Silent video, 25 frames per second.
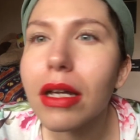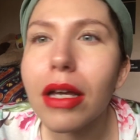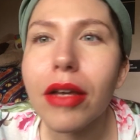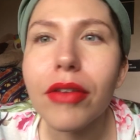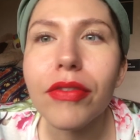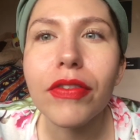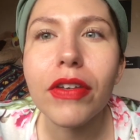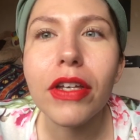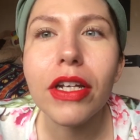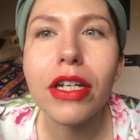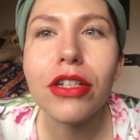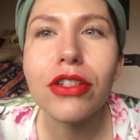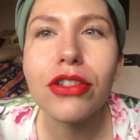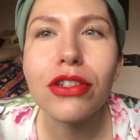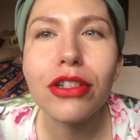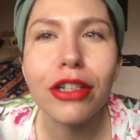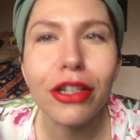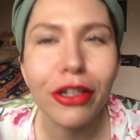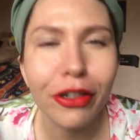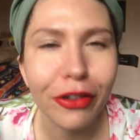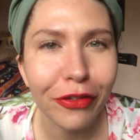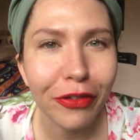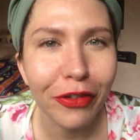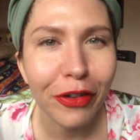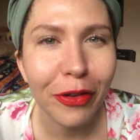a finished
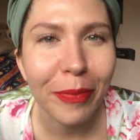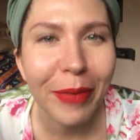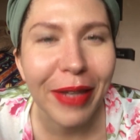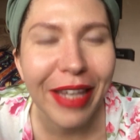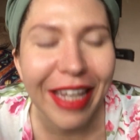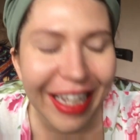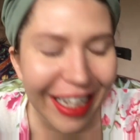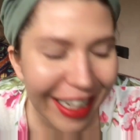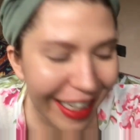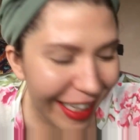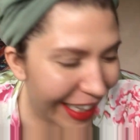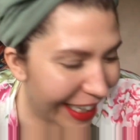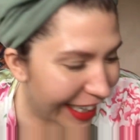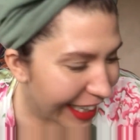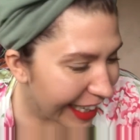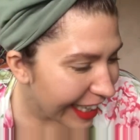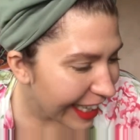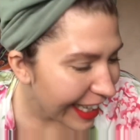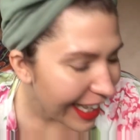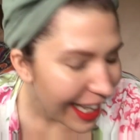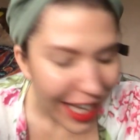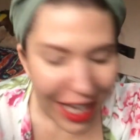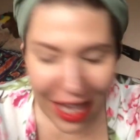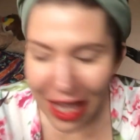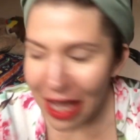look for me.
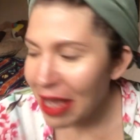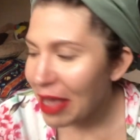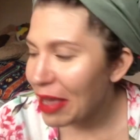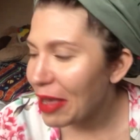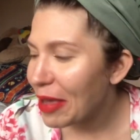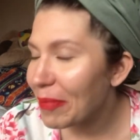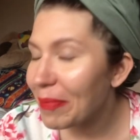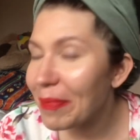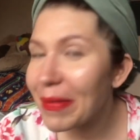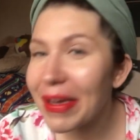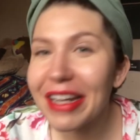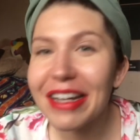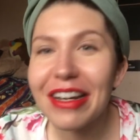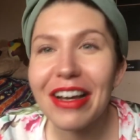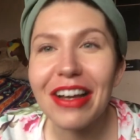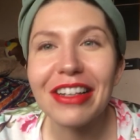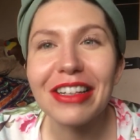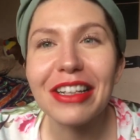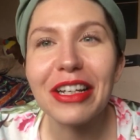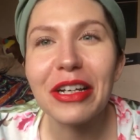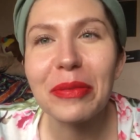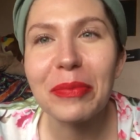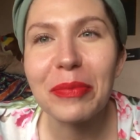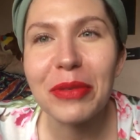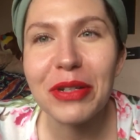It may
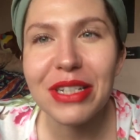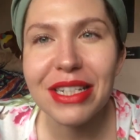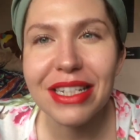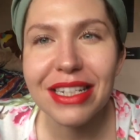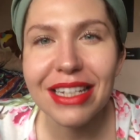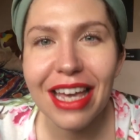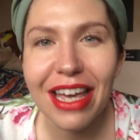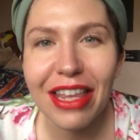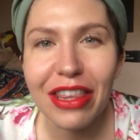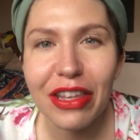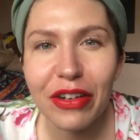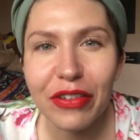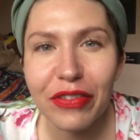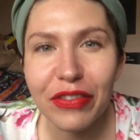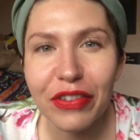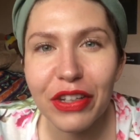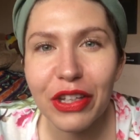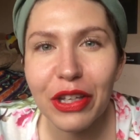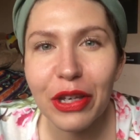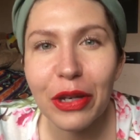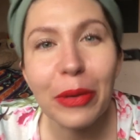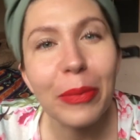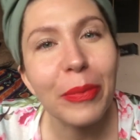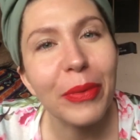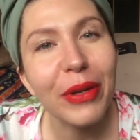not look put together for
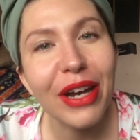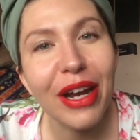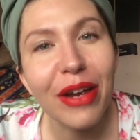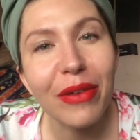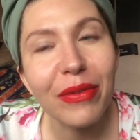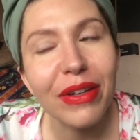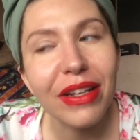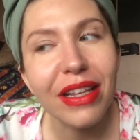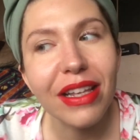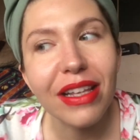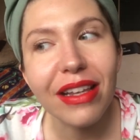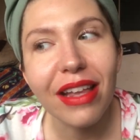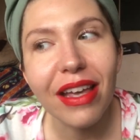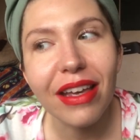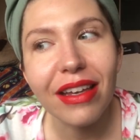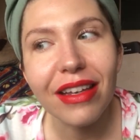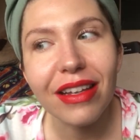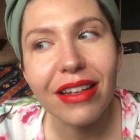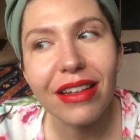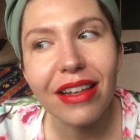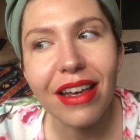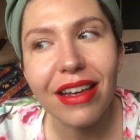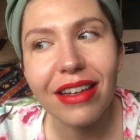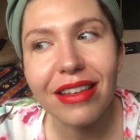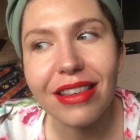you, but I really like
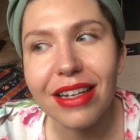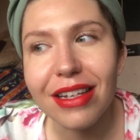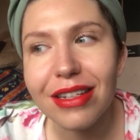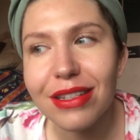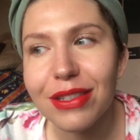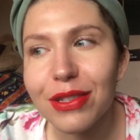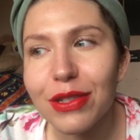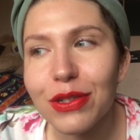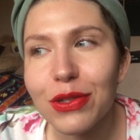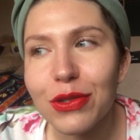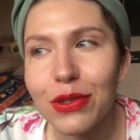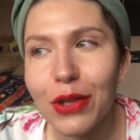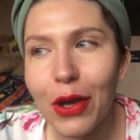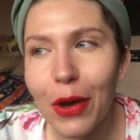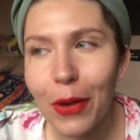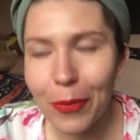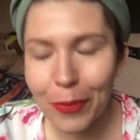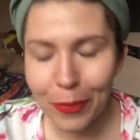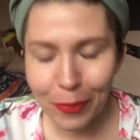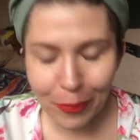it like this. So